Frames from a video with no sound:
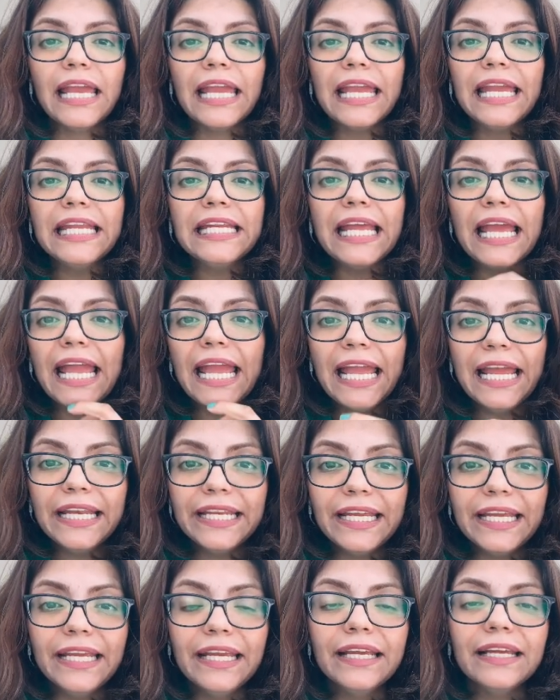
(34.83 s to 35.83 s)
In
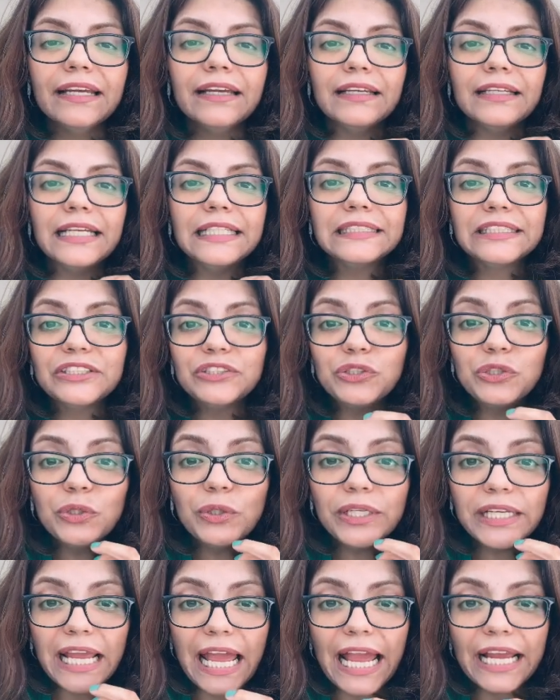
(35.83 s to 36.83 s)
any
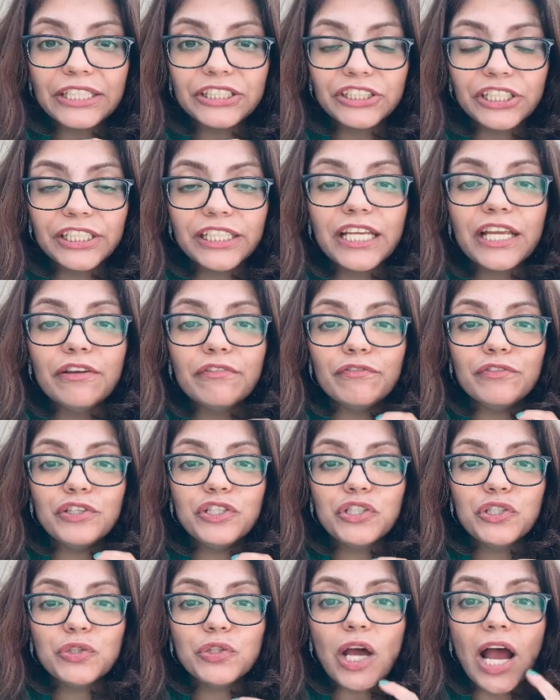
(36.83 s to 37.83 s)
SN2 reaction, we
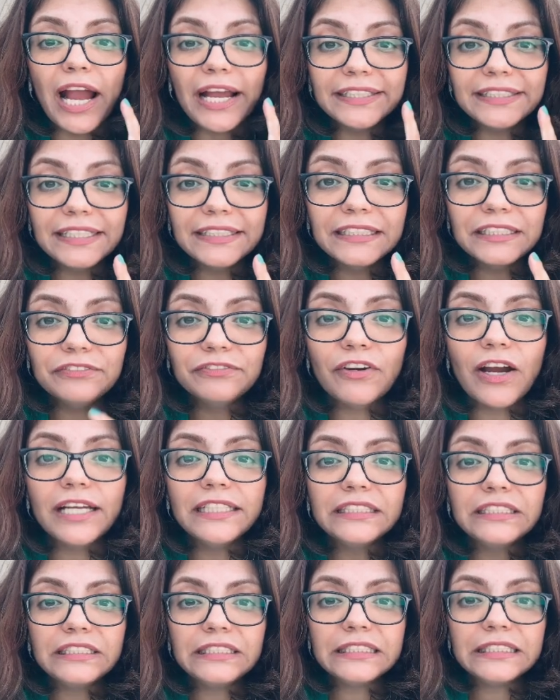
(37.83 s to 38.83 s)
should identify
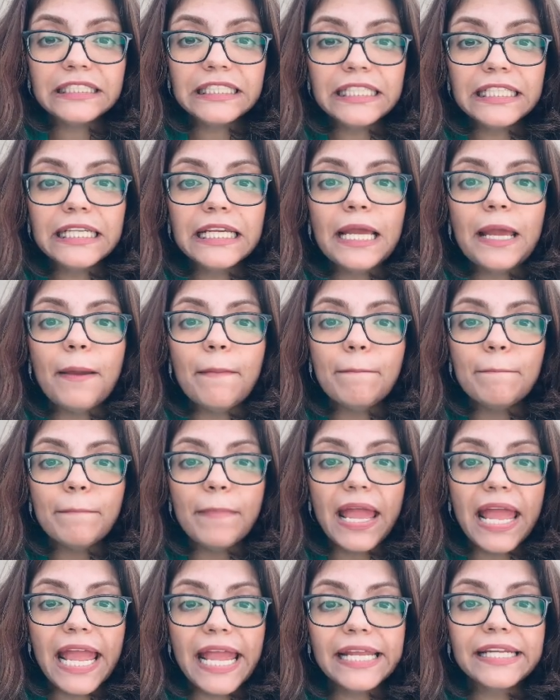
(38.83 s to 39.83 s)
three
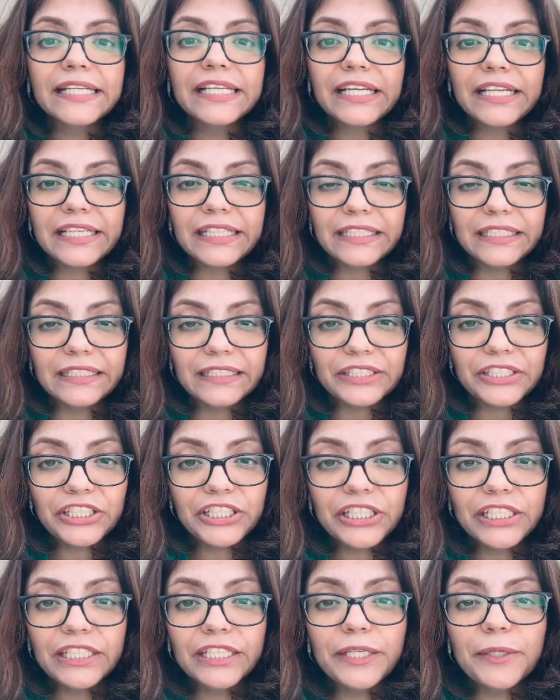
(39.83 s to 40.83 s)
main
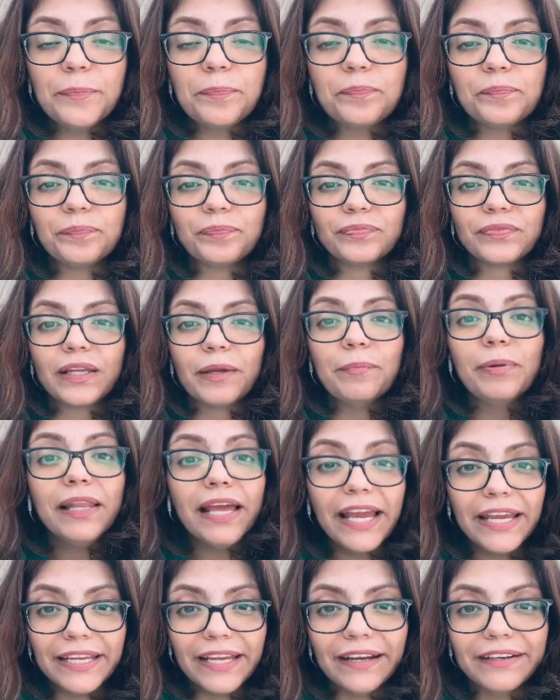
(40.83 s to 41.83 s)
key
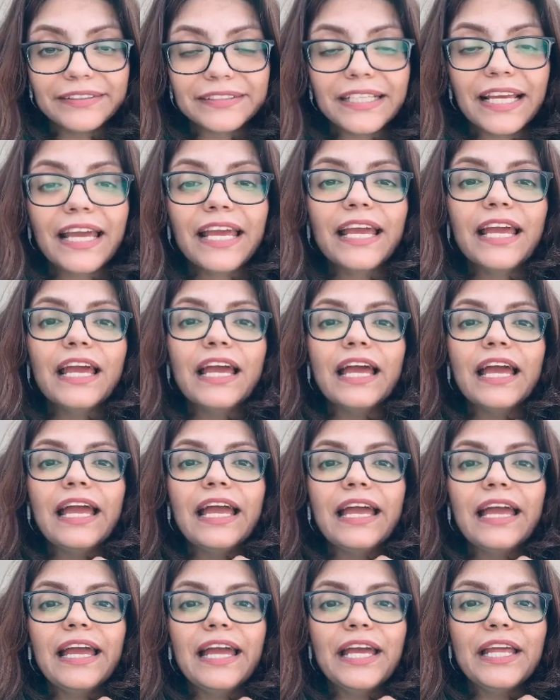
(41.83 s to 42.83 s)
players:
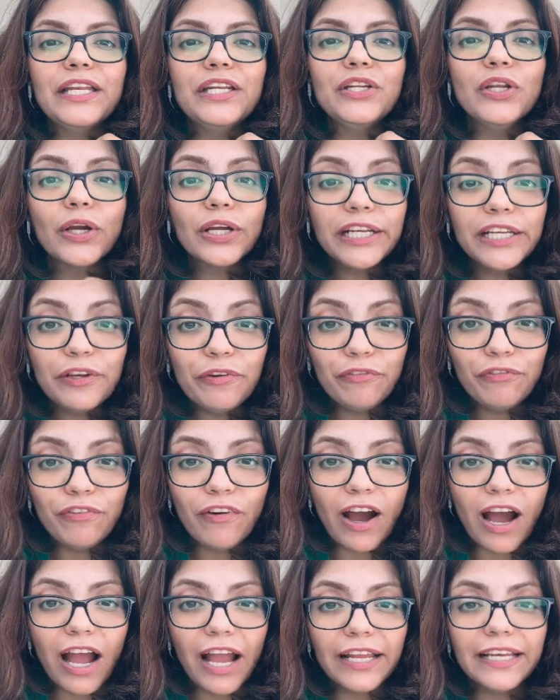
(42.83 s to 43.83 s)

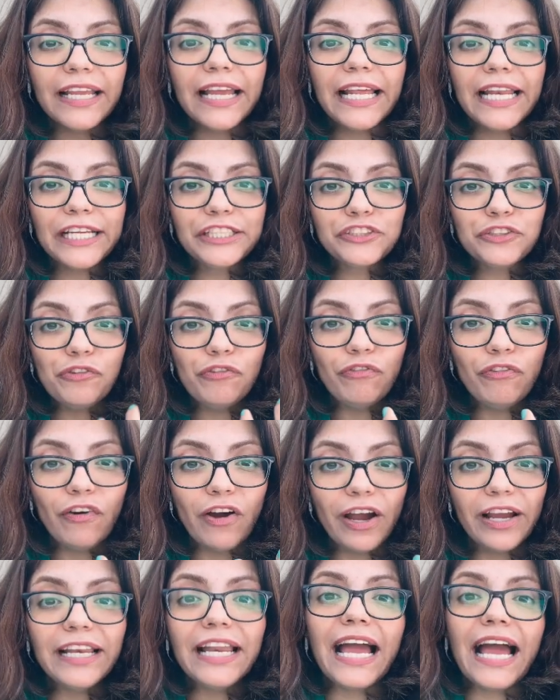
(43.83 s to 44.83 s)
nucleophile,
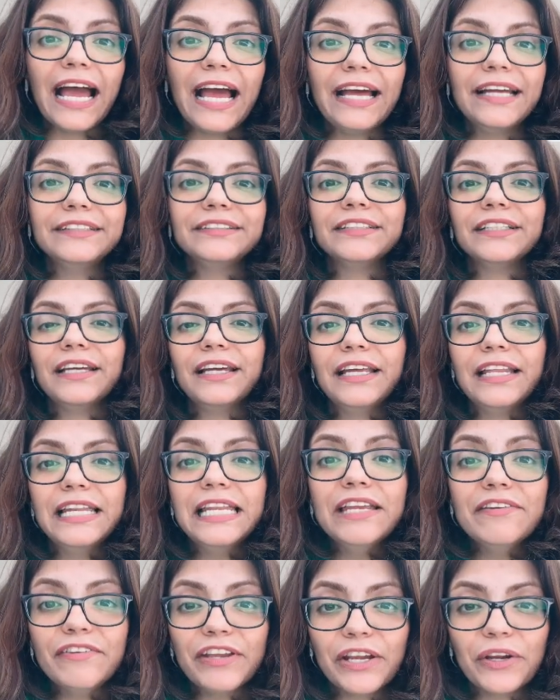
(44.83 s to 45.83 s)
electrophile, and
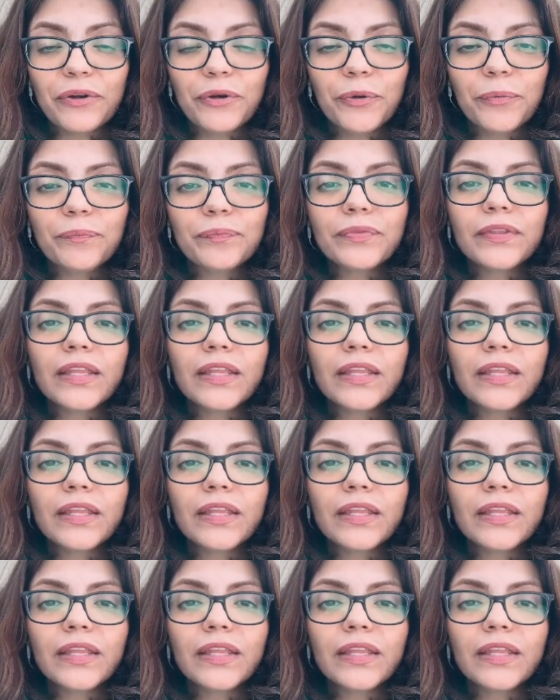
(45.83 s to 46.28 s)
living group.